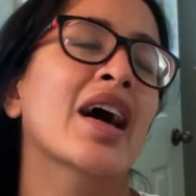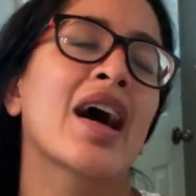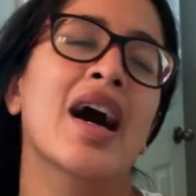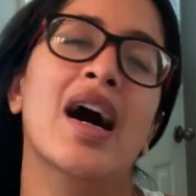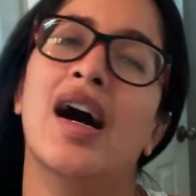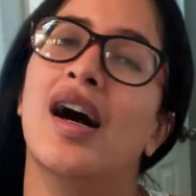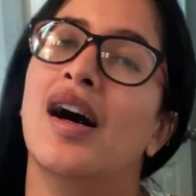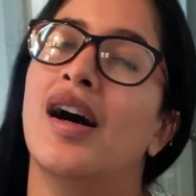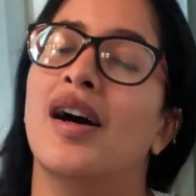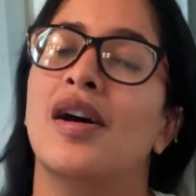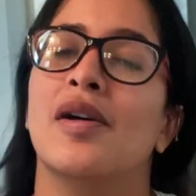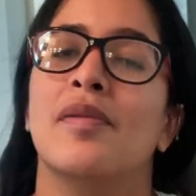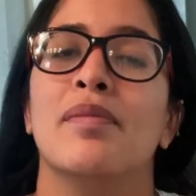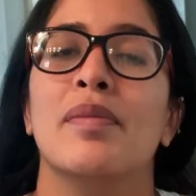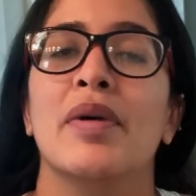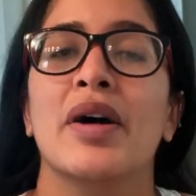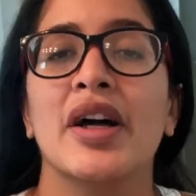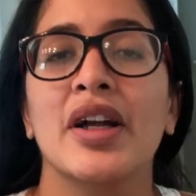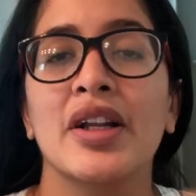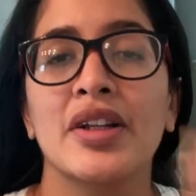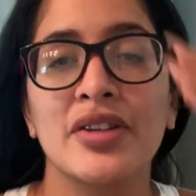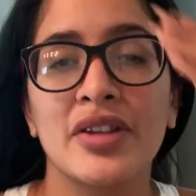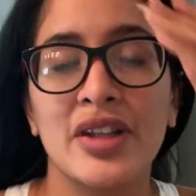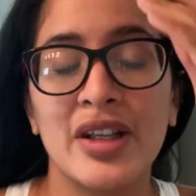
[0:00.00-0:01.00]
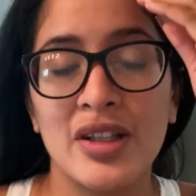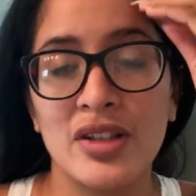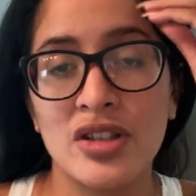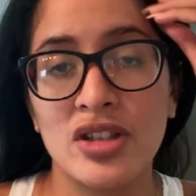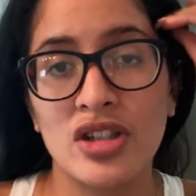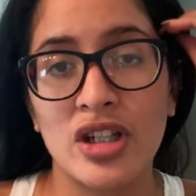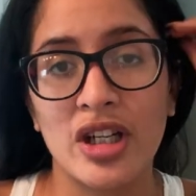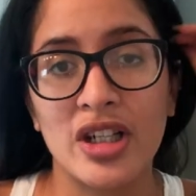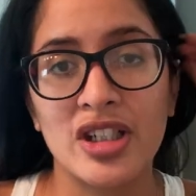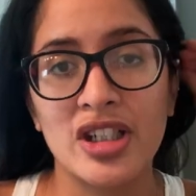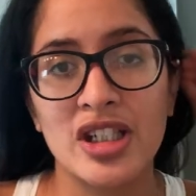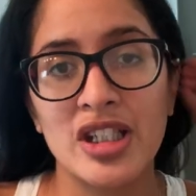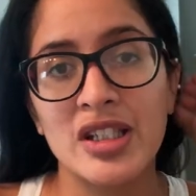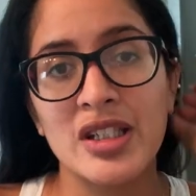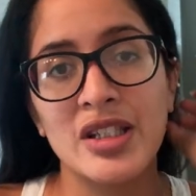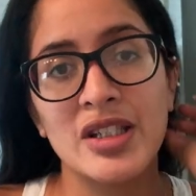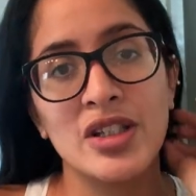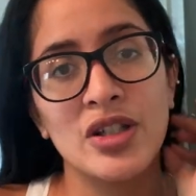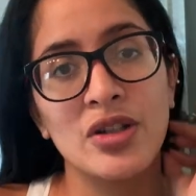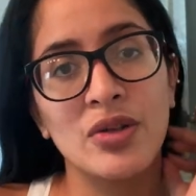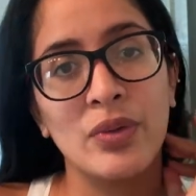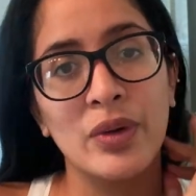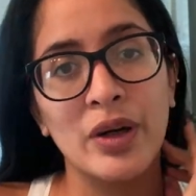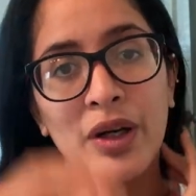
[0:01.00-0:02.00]
but the instructions
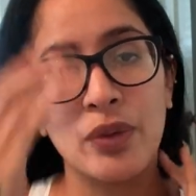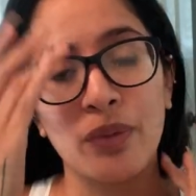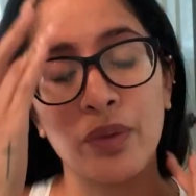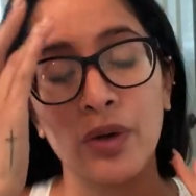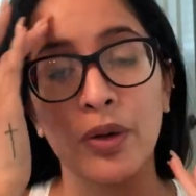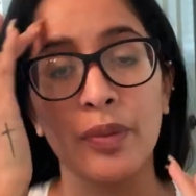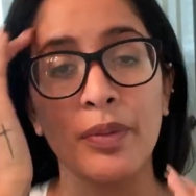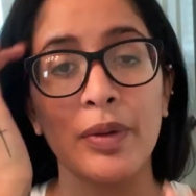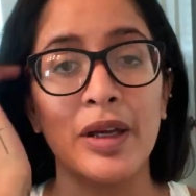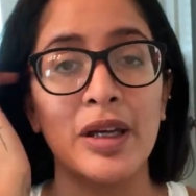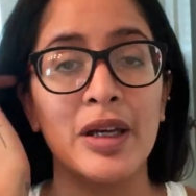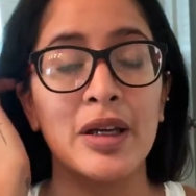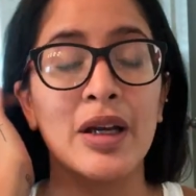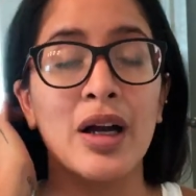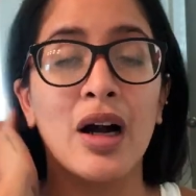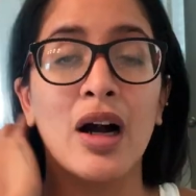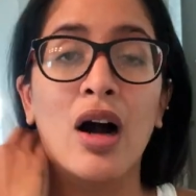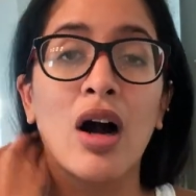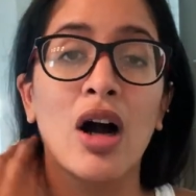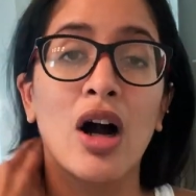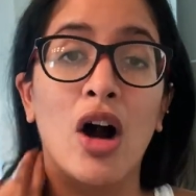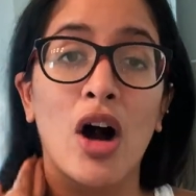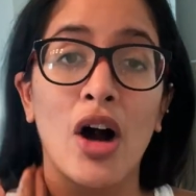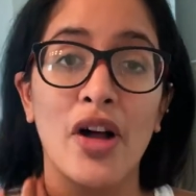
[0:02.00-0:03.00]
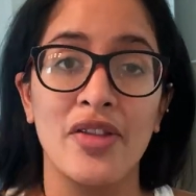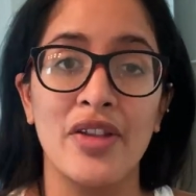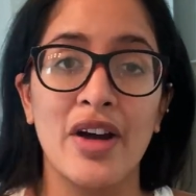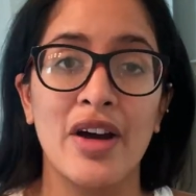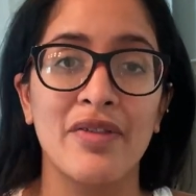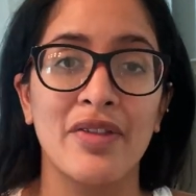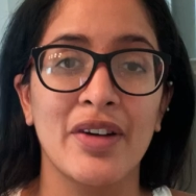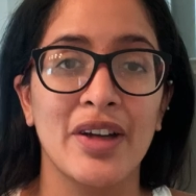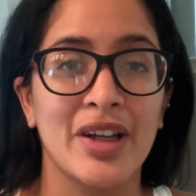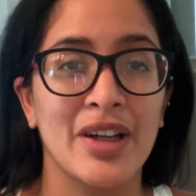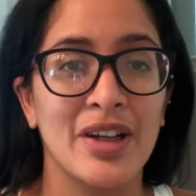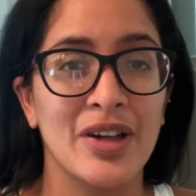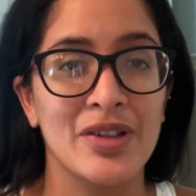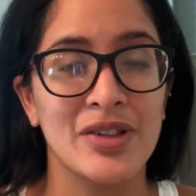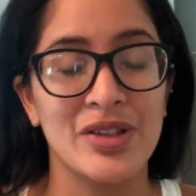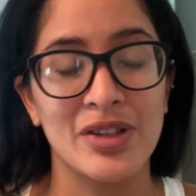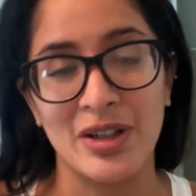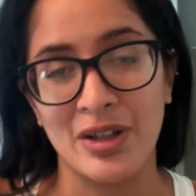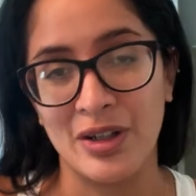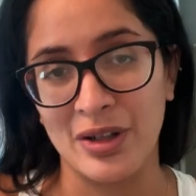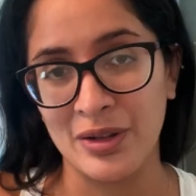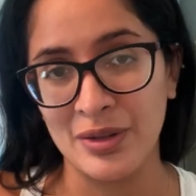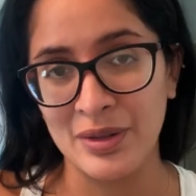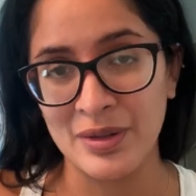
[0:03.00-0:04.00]
to win will be on that video,
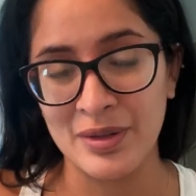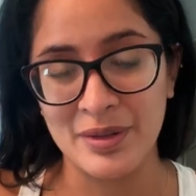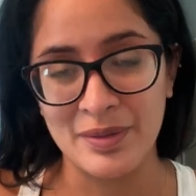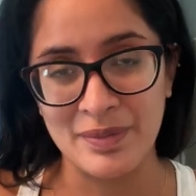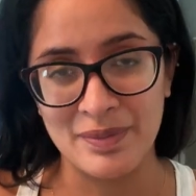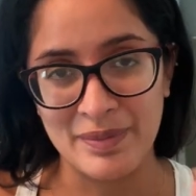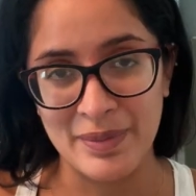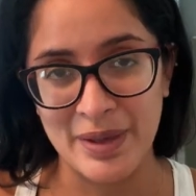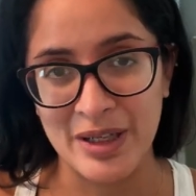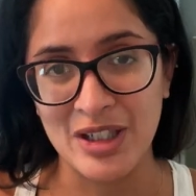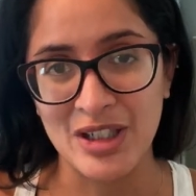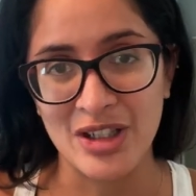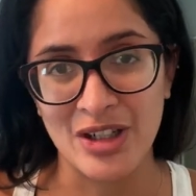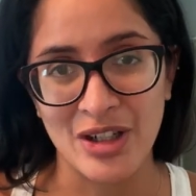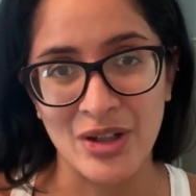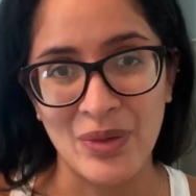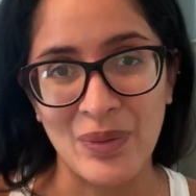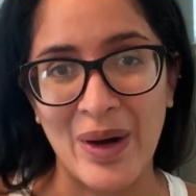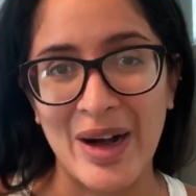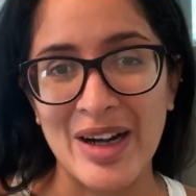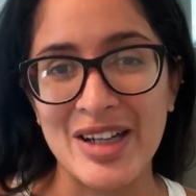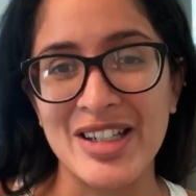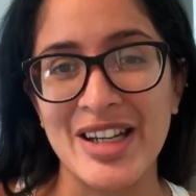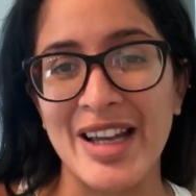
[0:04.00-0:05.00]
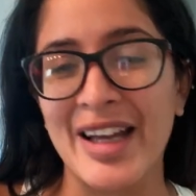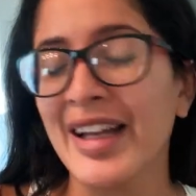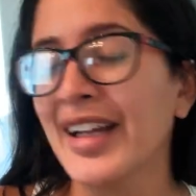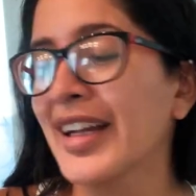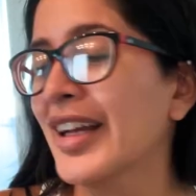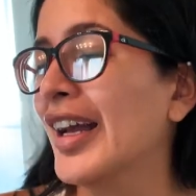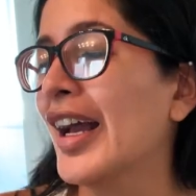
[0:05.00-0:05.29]
so be sure to watch it.